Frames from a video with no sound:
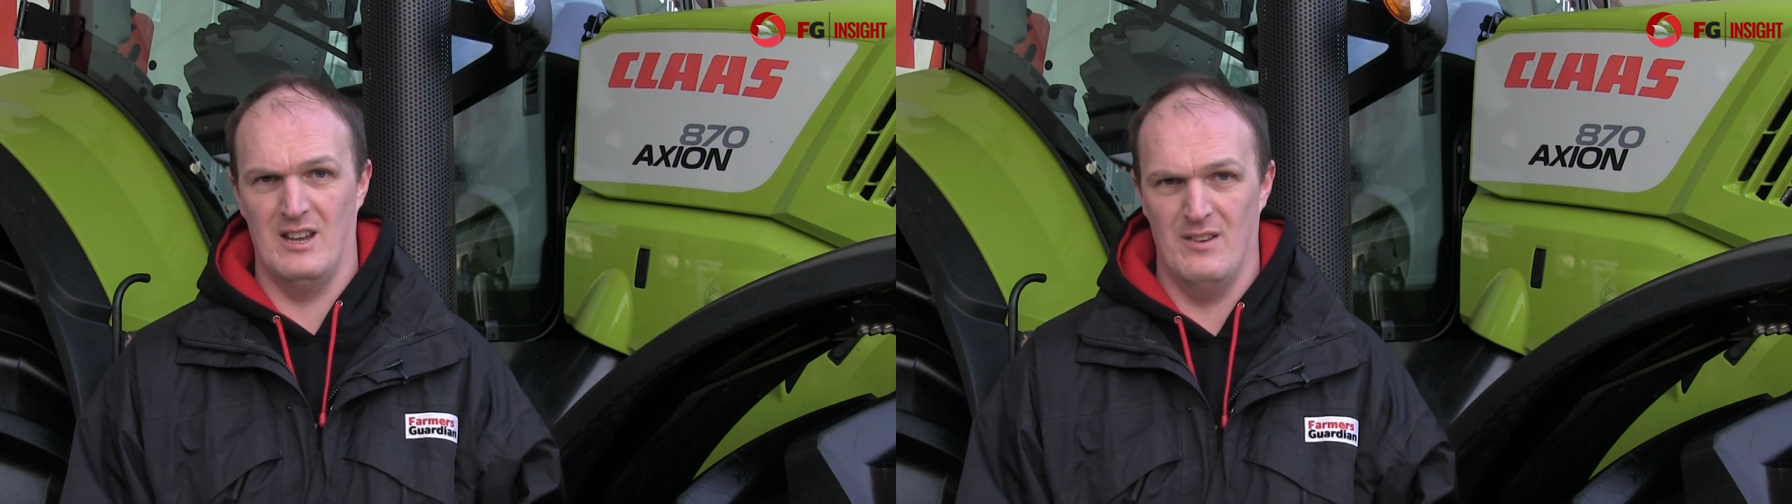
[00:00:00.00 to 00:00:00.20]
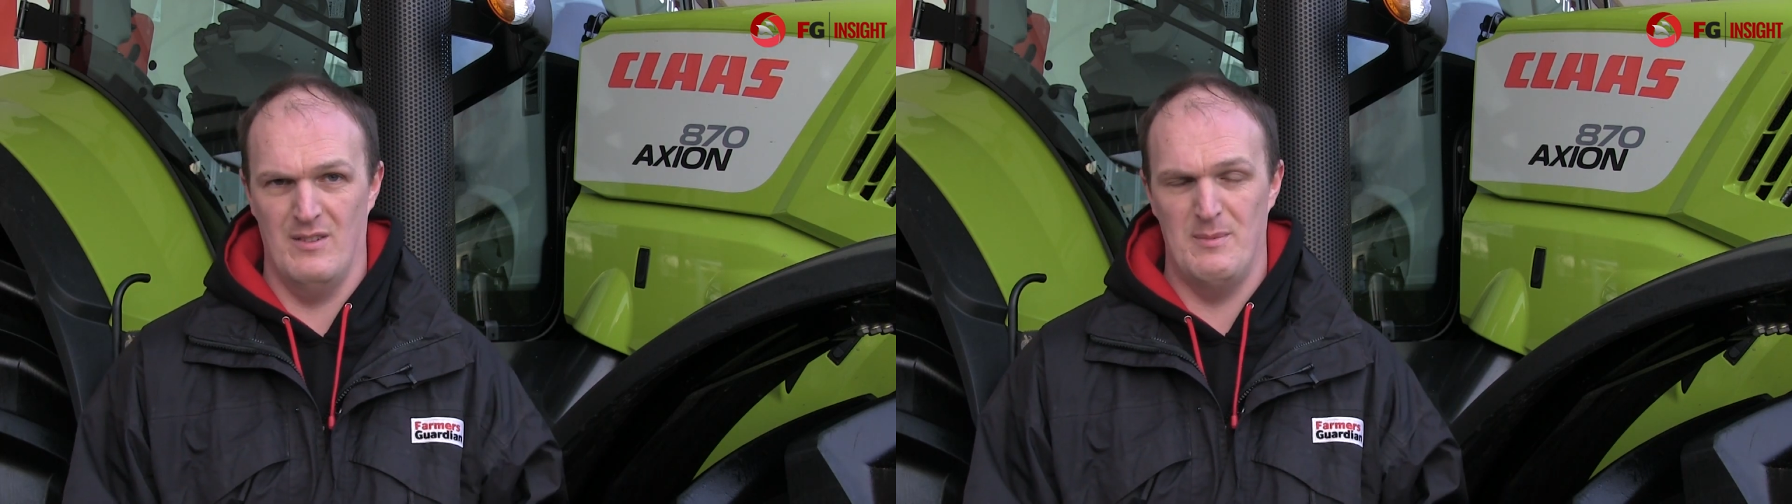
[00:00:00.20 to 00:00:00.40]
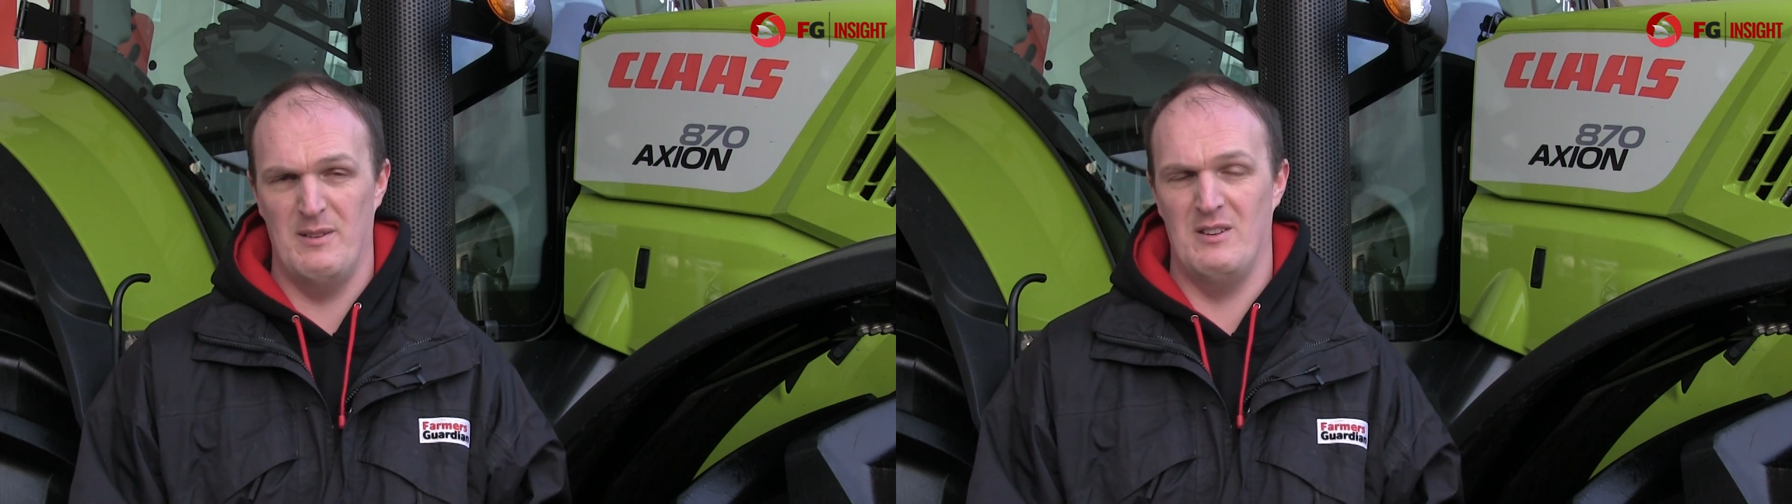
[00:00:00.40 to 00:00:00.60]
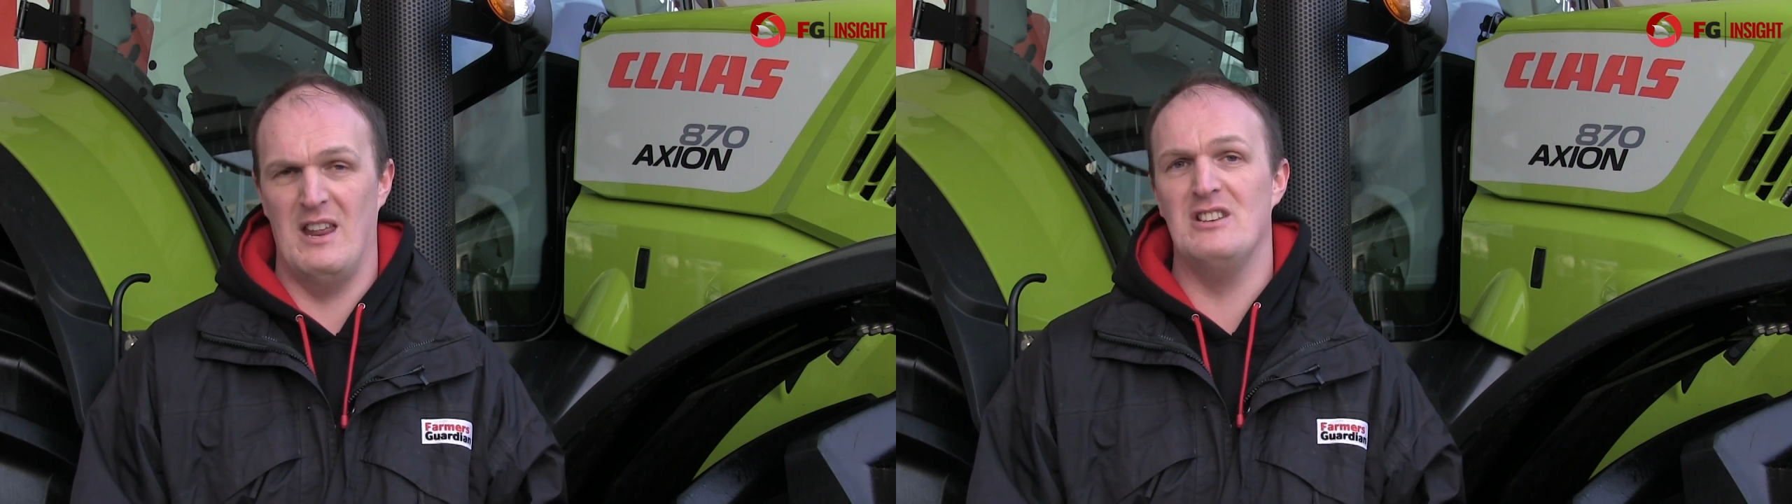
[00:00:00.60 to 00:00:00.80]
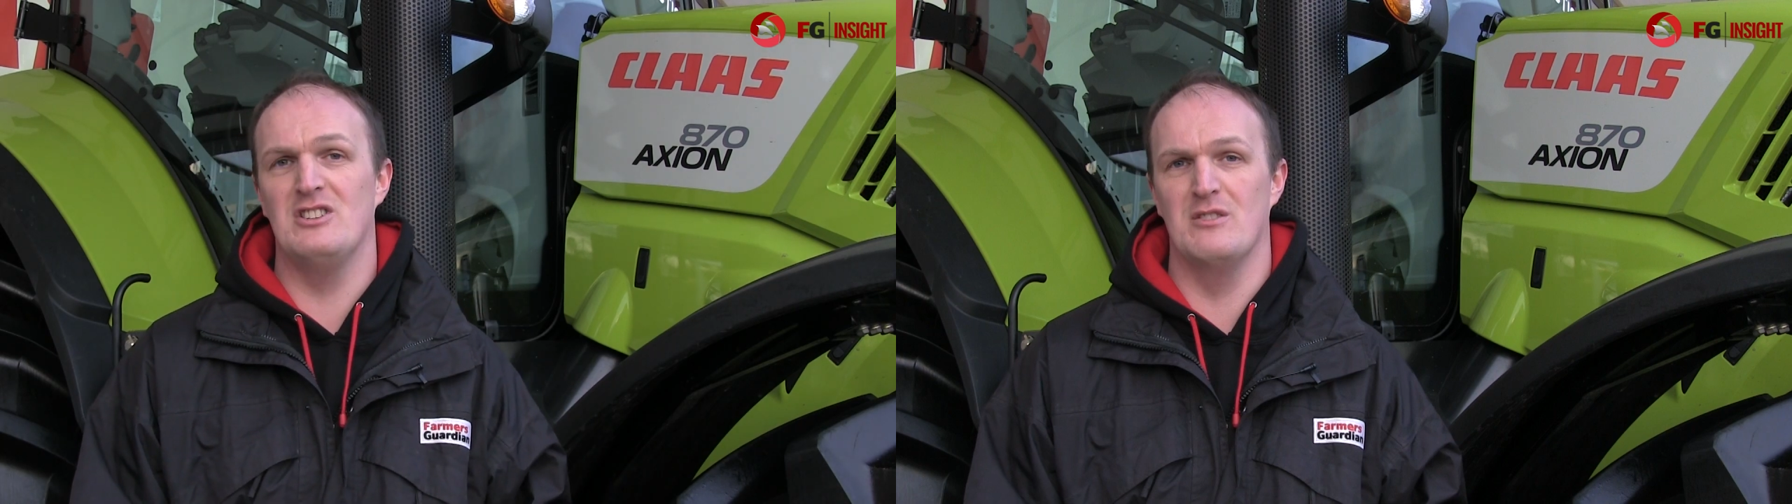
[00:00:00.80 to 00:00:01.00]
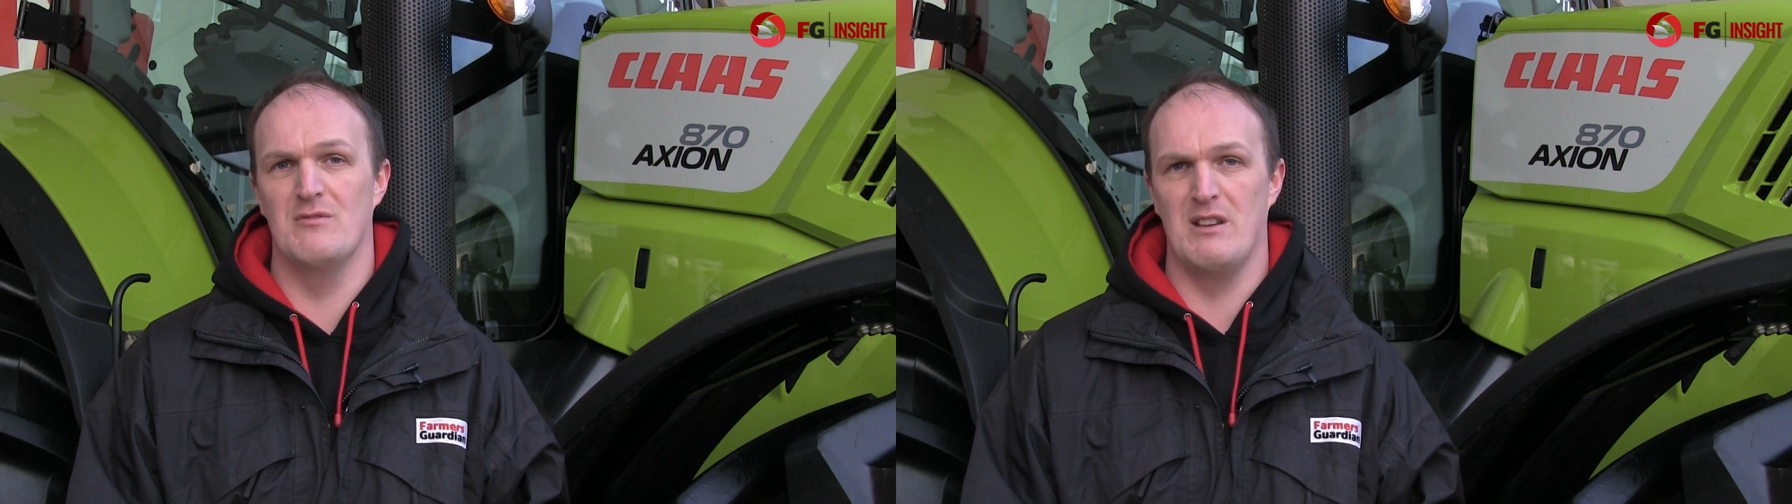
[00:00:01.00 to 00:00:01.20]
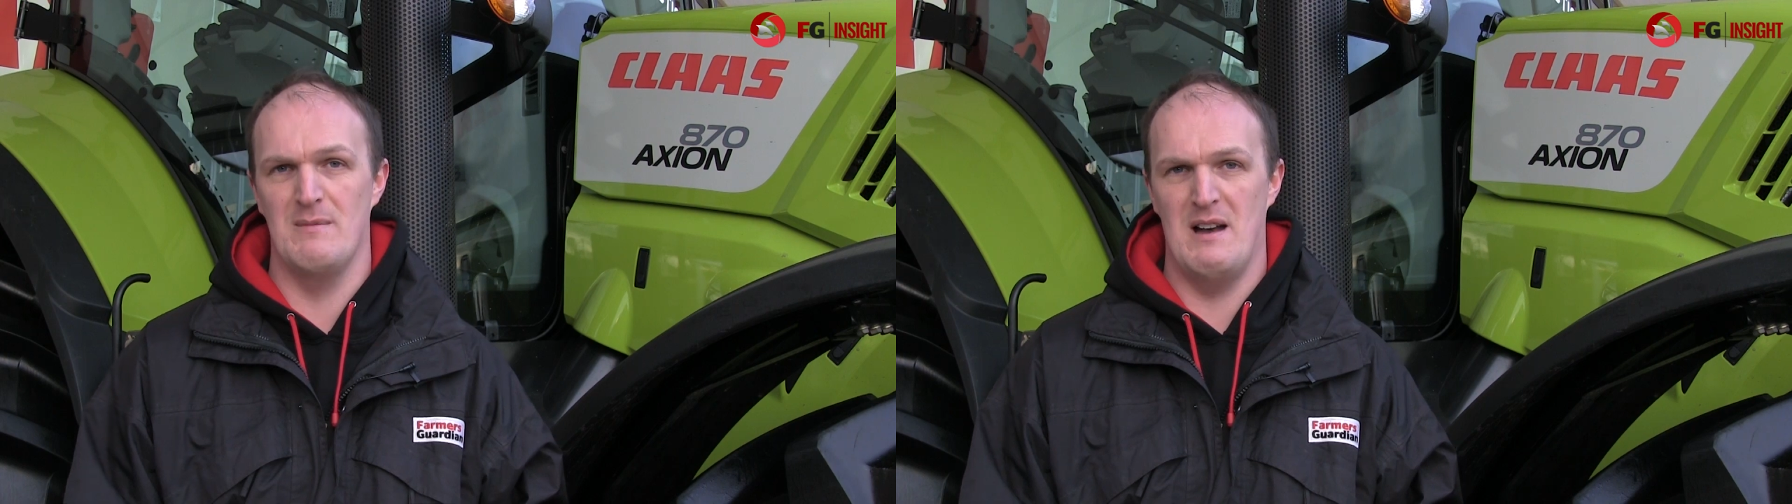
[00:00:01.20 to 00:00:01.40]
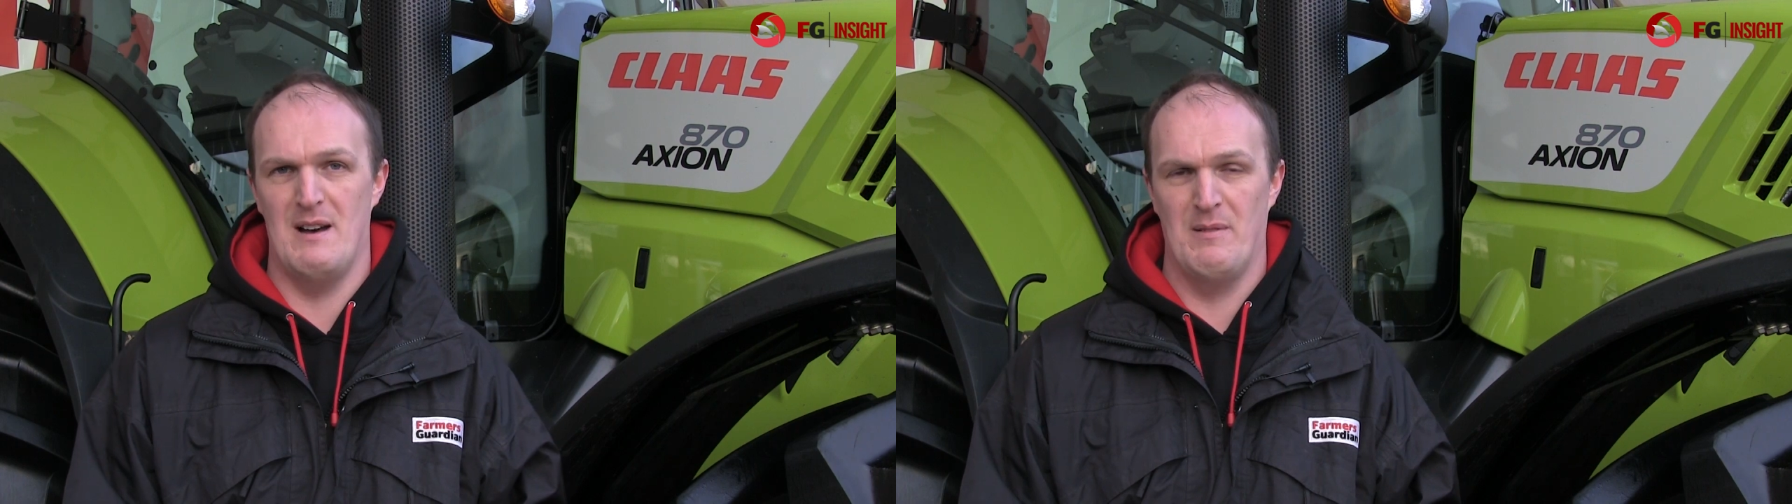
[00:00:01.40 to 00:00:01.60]
of a bit of an engine
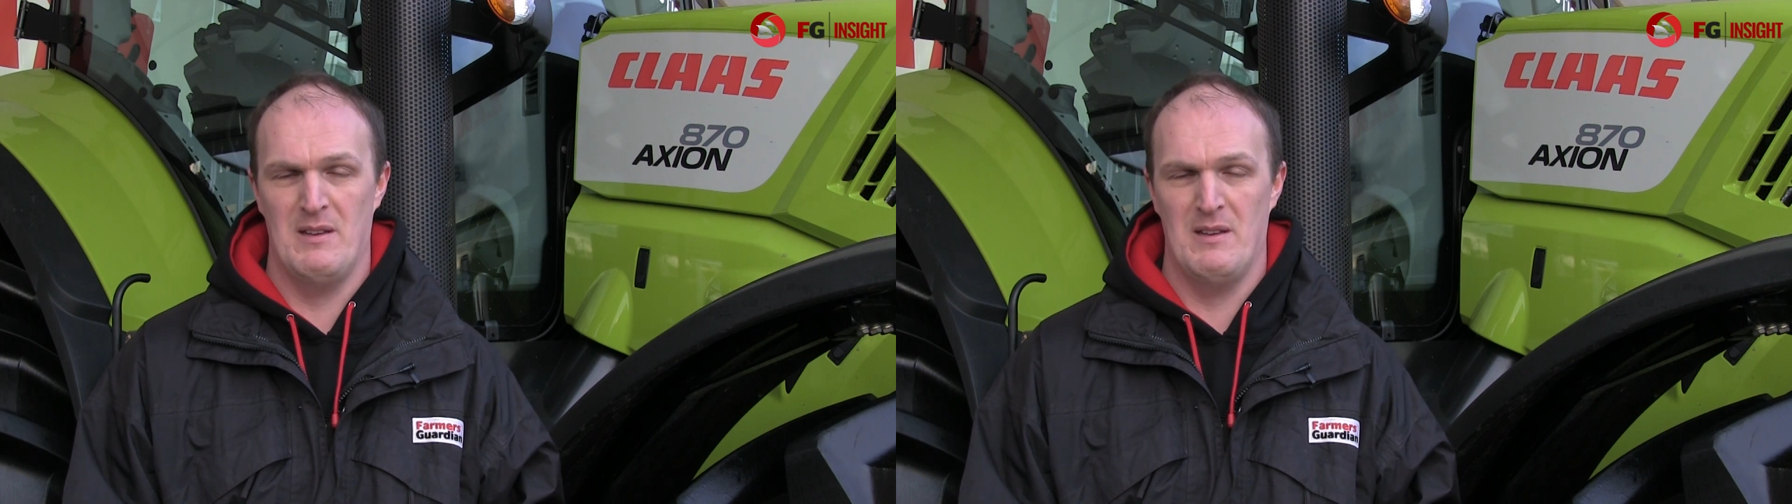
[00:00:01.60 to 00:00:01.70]
remap,